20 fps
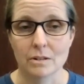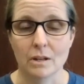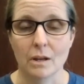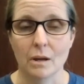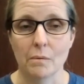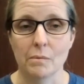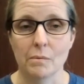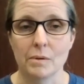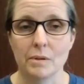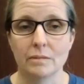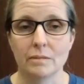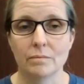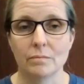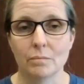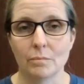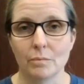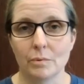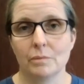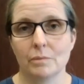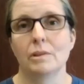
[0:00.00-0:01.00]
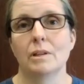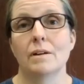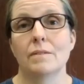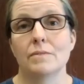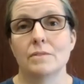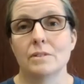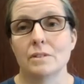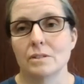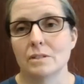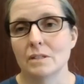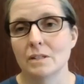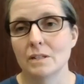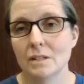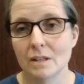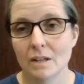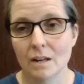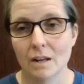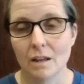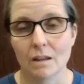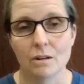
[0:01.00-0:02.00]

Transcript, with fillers: like we would love to see it,